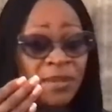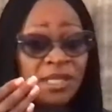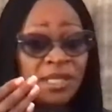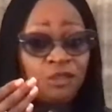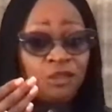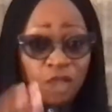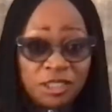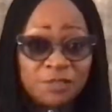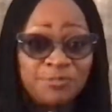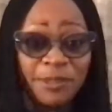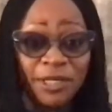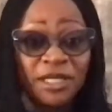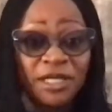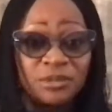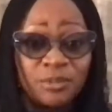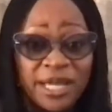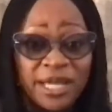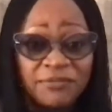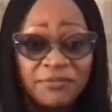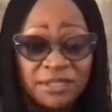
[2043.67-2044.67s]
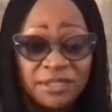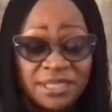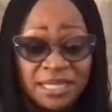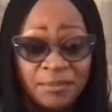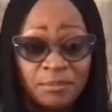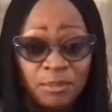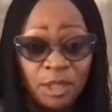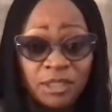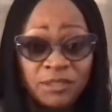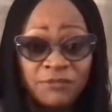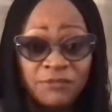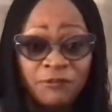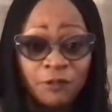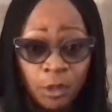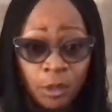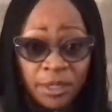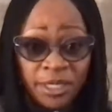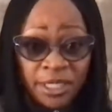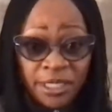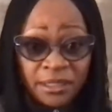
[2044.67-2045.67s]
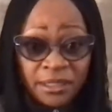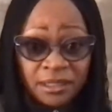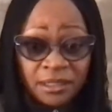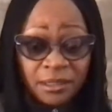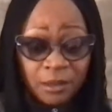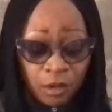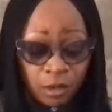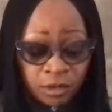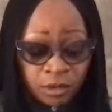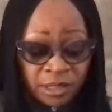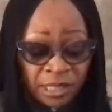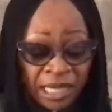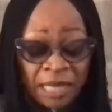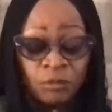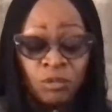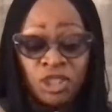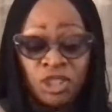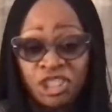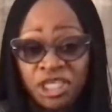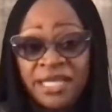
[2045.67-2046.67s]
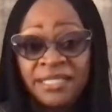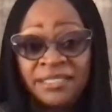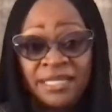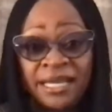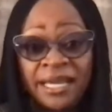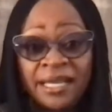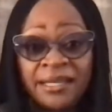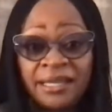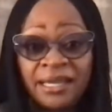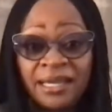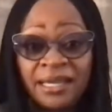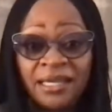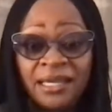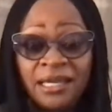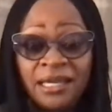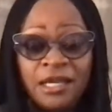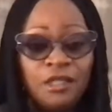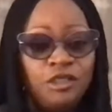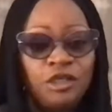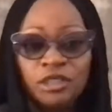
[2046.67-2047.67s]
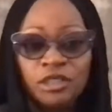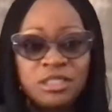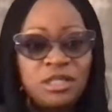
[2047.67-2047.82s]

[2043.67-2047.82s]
just because we have the same blood flowing or we share DNA does